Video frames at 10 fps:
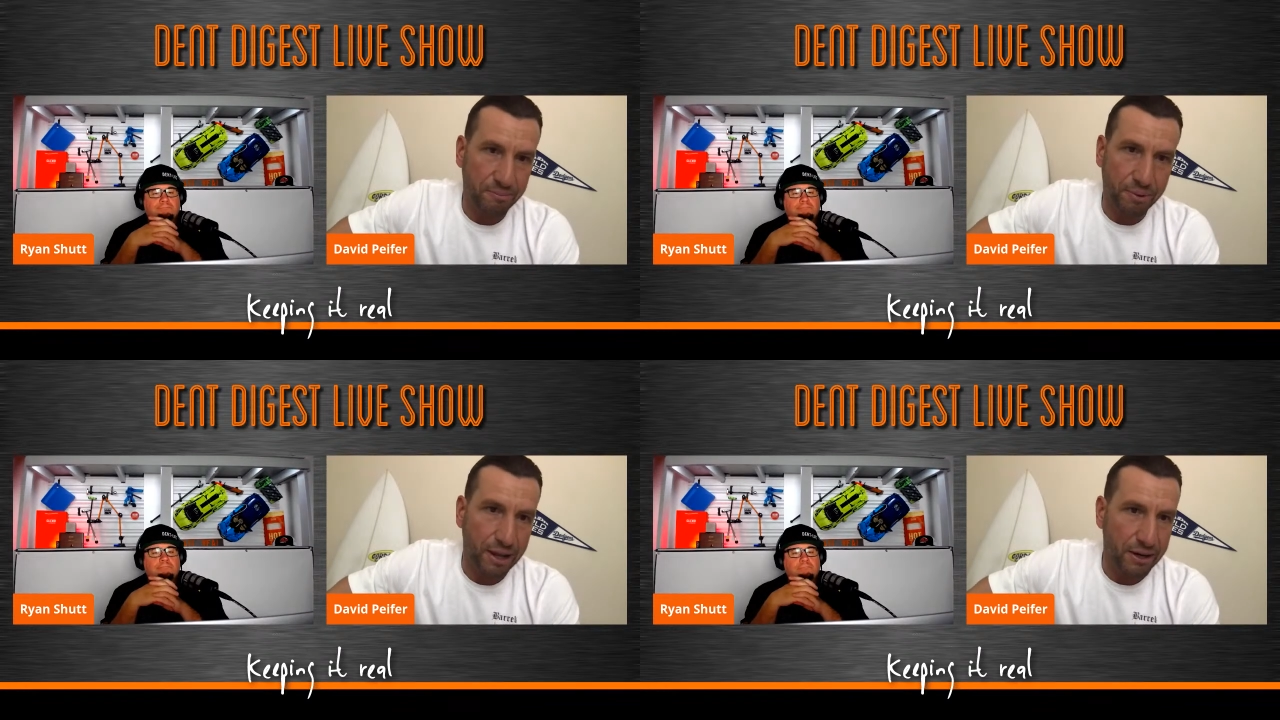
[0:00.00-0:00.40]

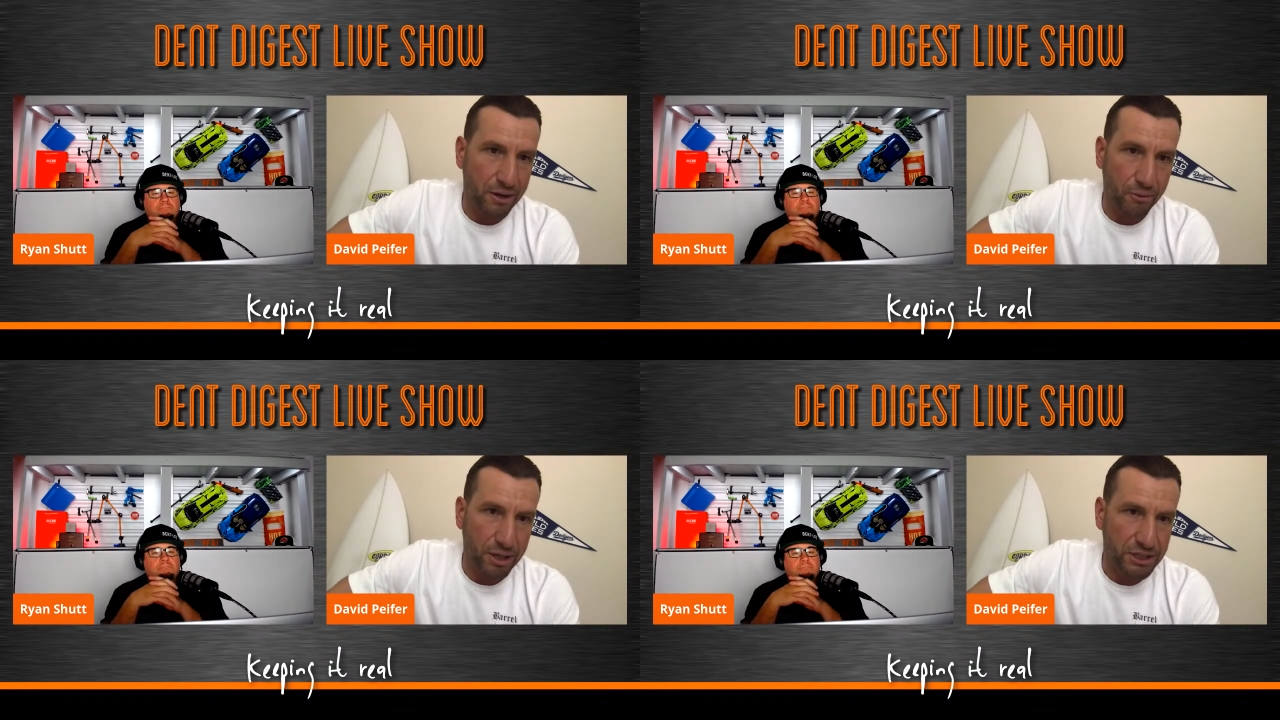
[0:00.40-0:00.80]
probably
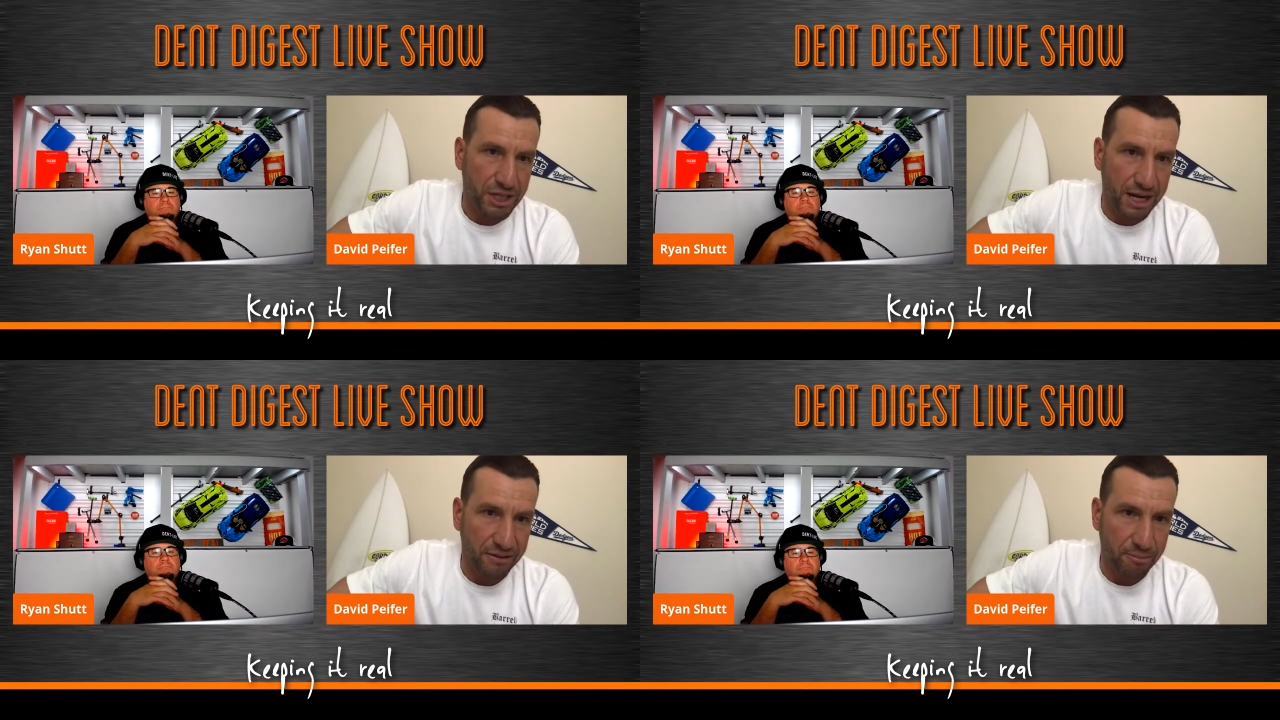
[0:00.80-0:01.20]
know where it
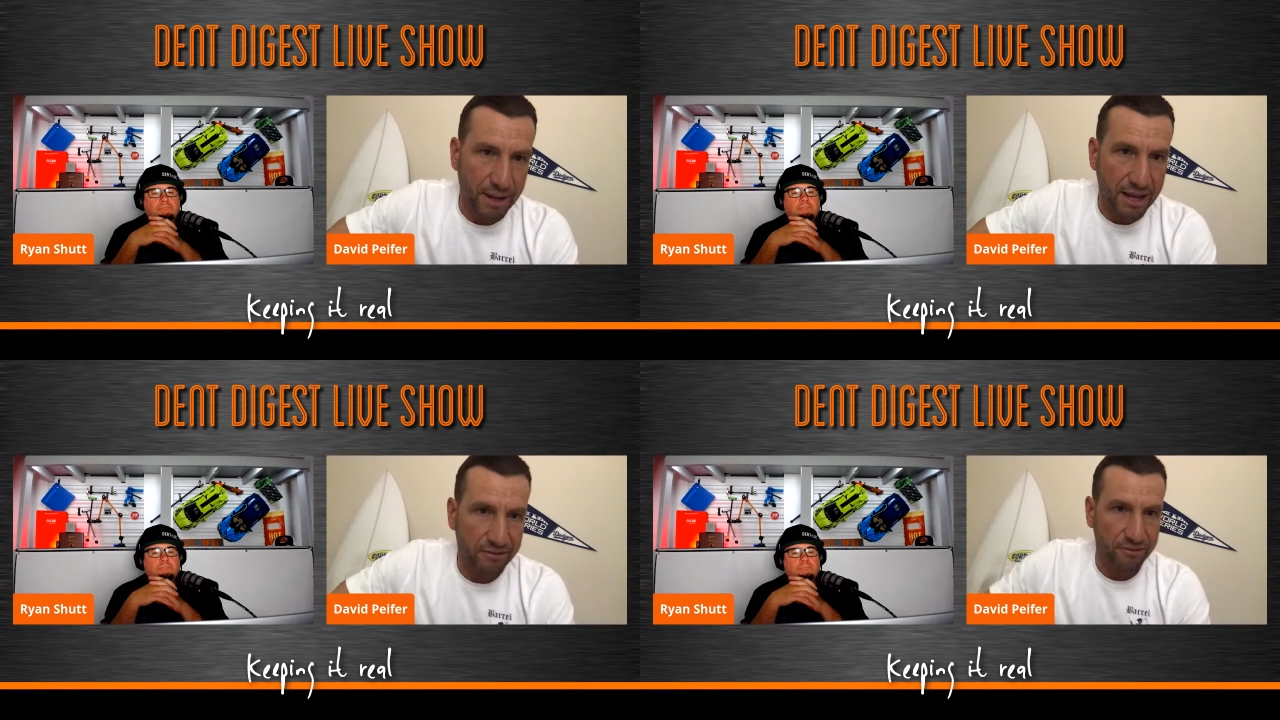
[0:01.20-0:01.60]
shines
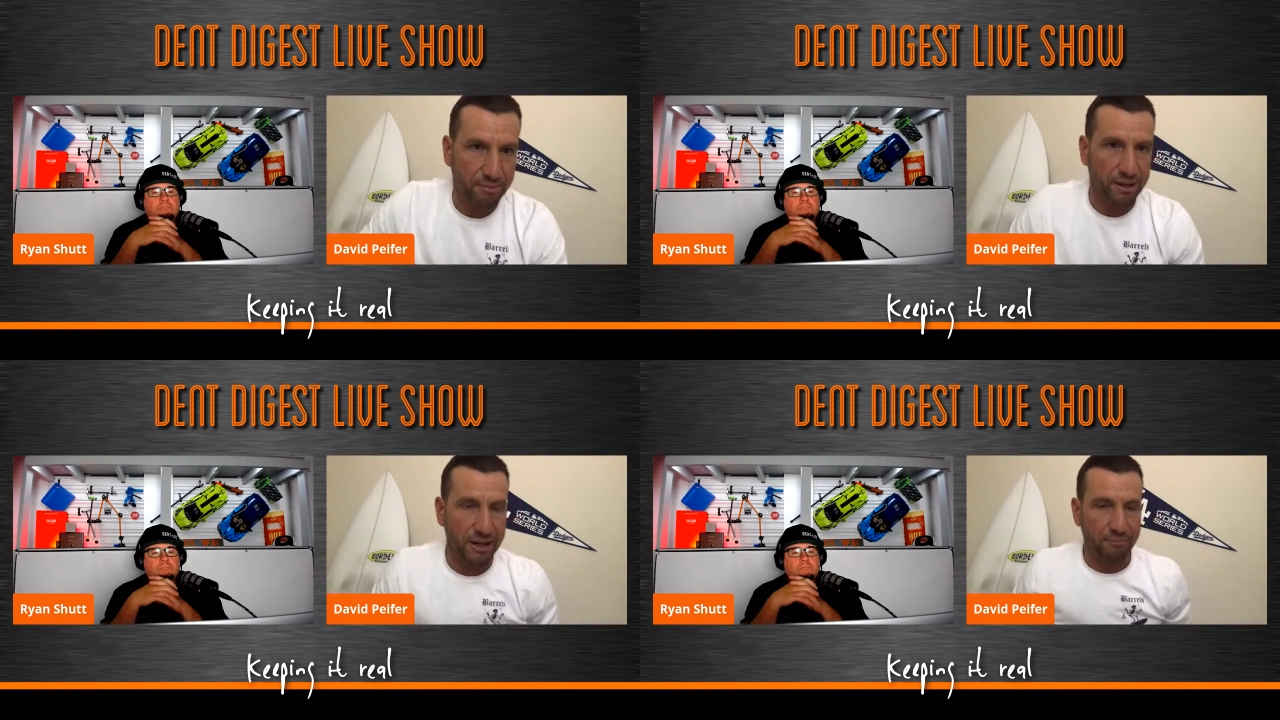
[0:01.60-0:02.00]
best,
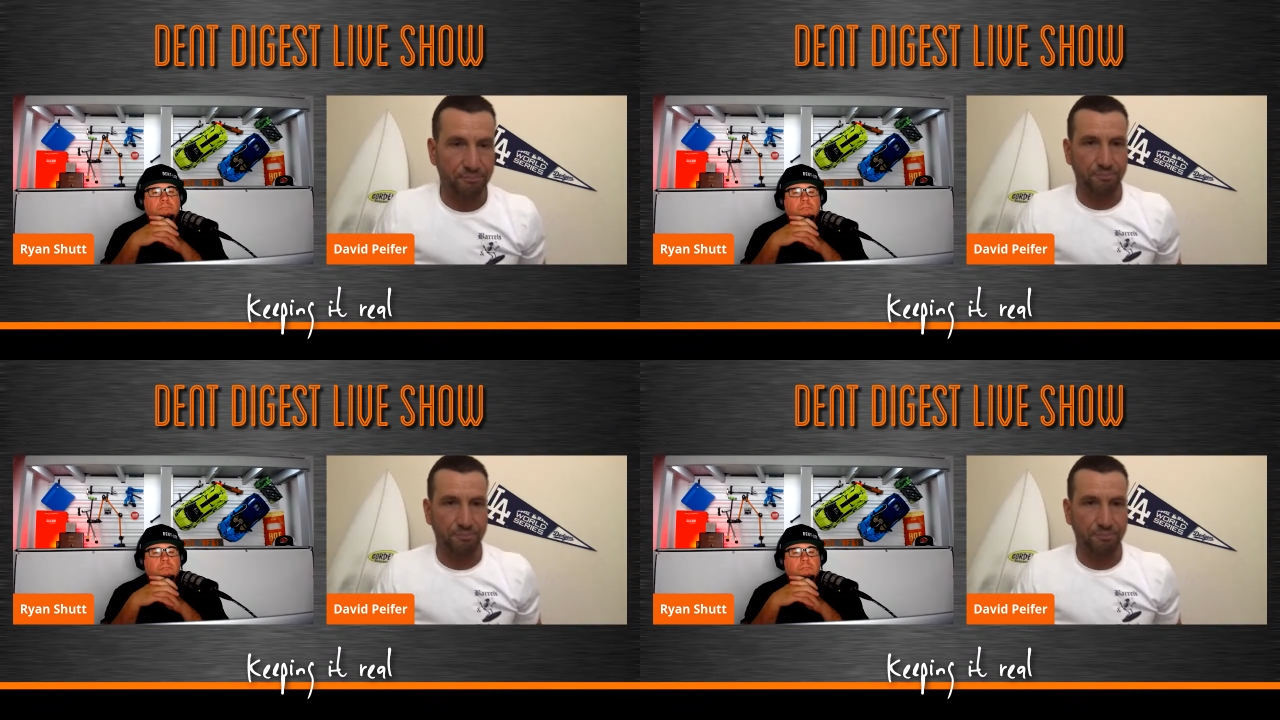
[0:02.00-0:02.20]
but